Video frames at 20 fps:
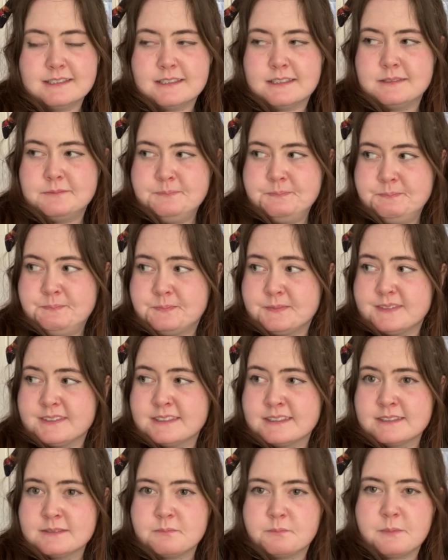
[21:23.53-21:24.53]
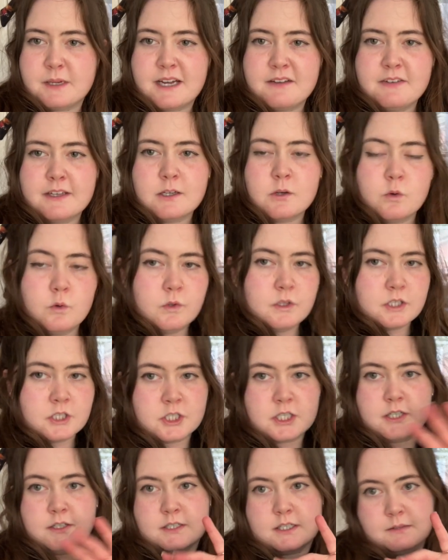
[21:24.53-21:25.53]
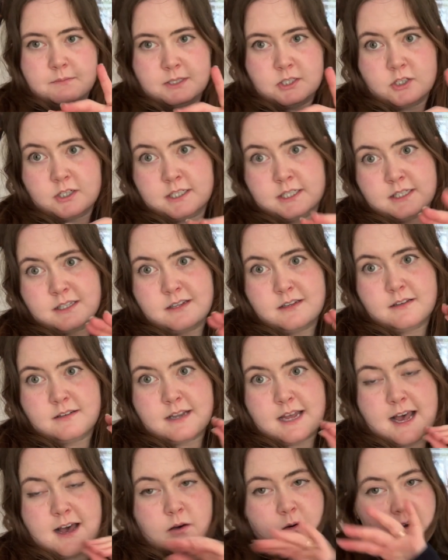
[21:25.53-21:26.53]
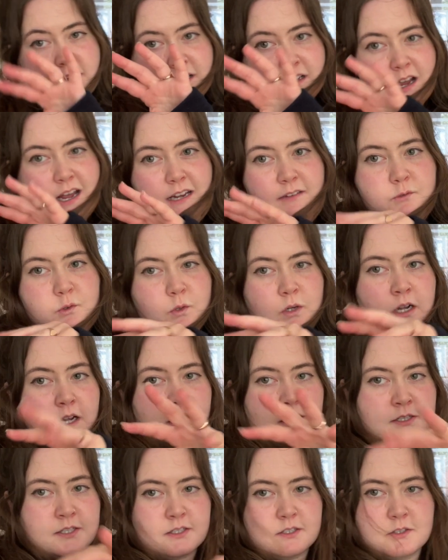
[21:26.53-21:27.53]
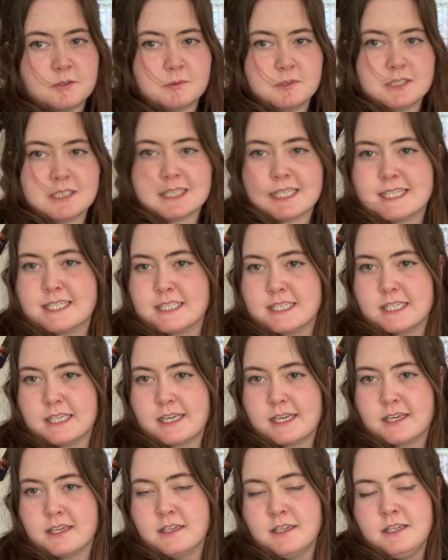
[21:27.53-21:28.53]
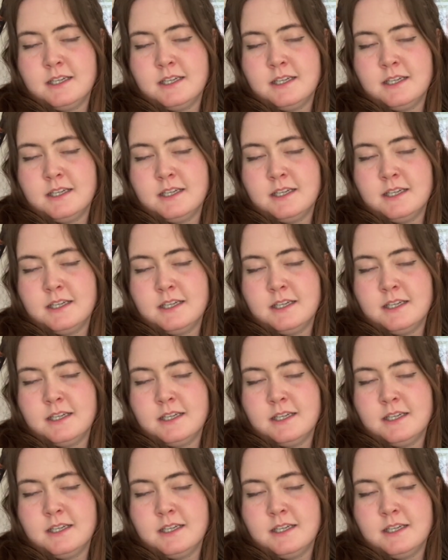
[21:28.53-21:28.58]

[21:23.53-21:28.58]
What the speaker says: But I think all the shows I'm interested in now are kind of all clustered towards the end of the year